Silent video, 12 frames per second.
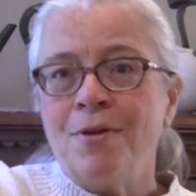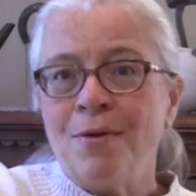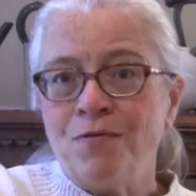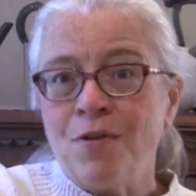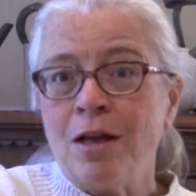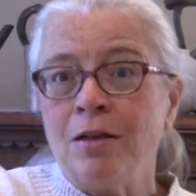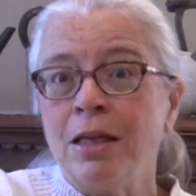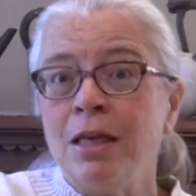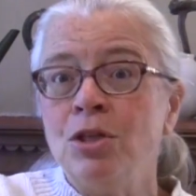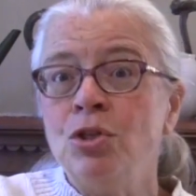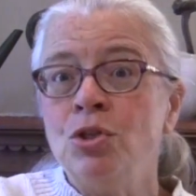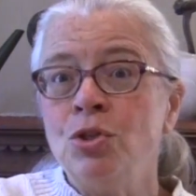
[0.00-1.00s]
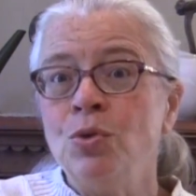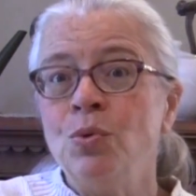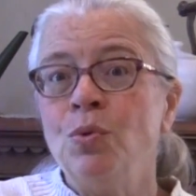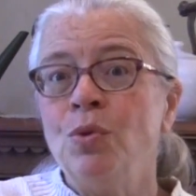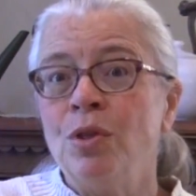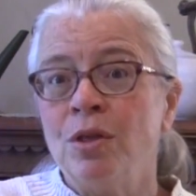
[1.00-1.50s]
fell
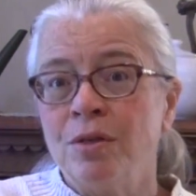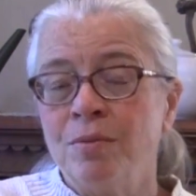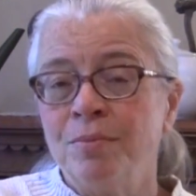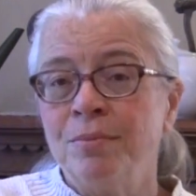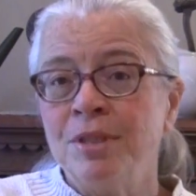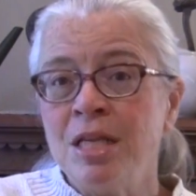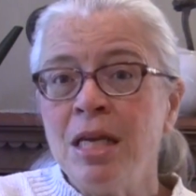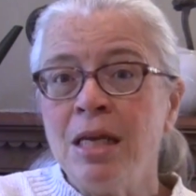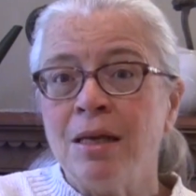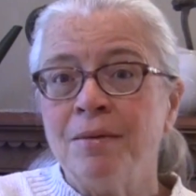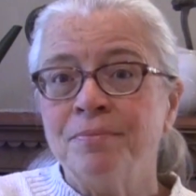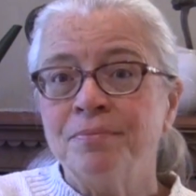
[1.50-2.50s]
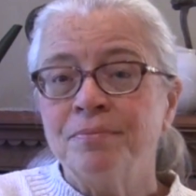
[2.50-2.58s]
into the tea.